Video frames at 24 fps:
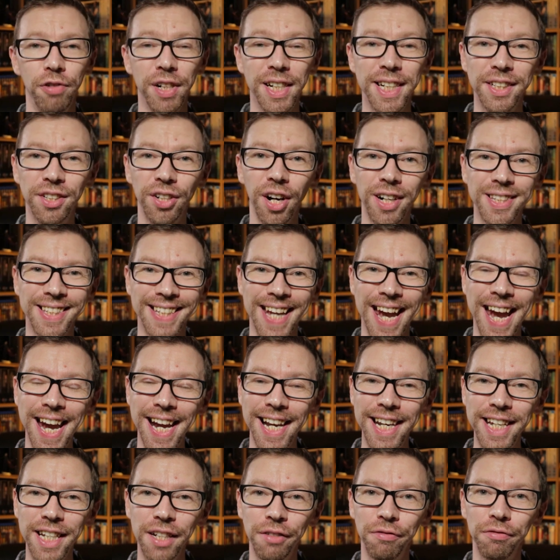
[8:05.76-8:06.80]
Ridley Scott's
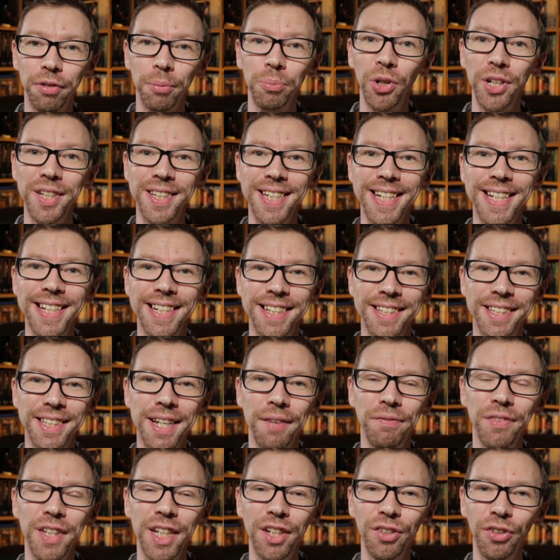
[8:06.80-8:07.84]
Alien from
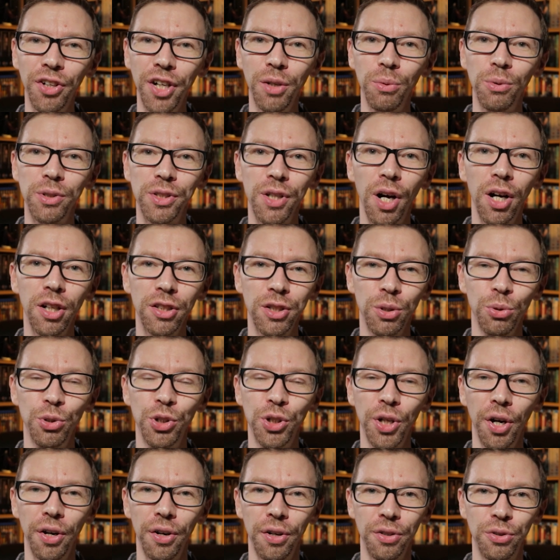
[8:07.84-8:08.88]
1979 was also
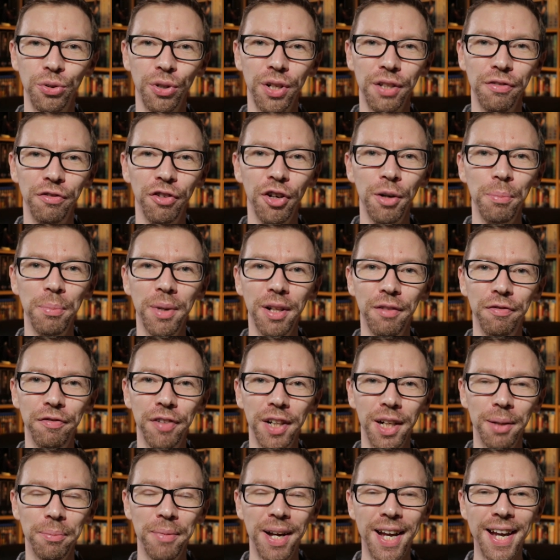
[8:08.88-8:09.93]
shot on 35mm
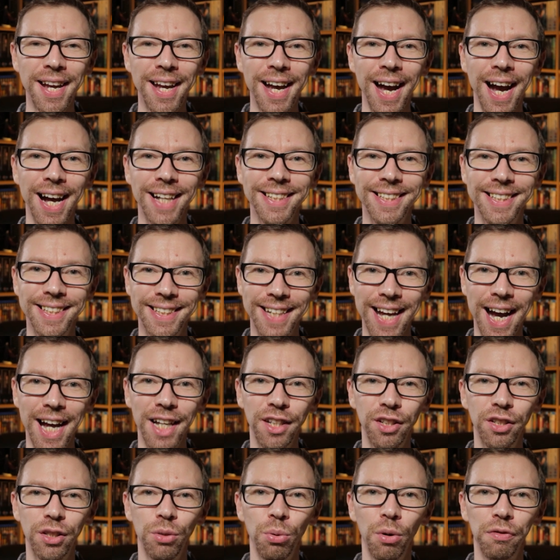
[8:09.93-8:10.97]
film and
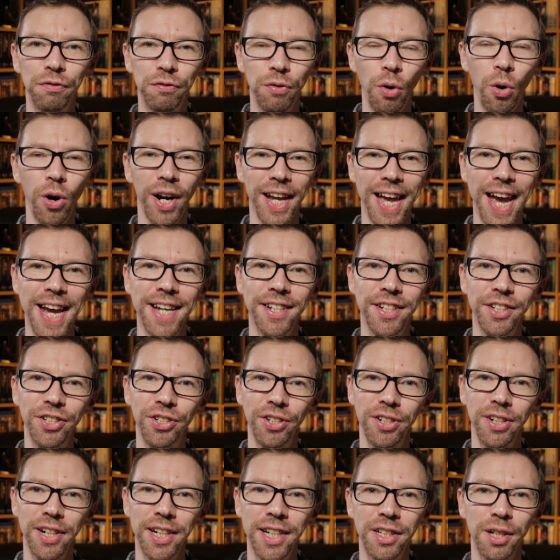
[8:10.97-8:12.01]
scanned to a 4K
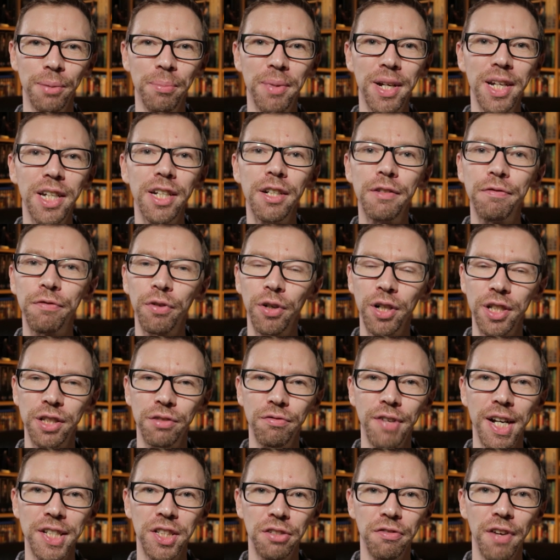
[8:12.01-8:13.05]
digital intermediate for
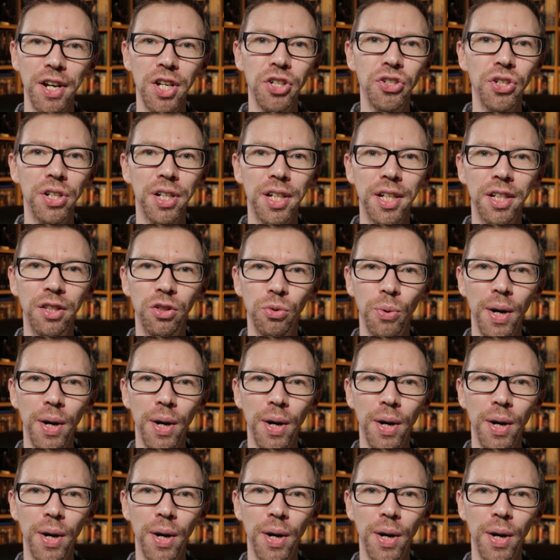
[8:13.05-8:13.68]
its restoration in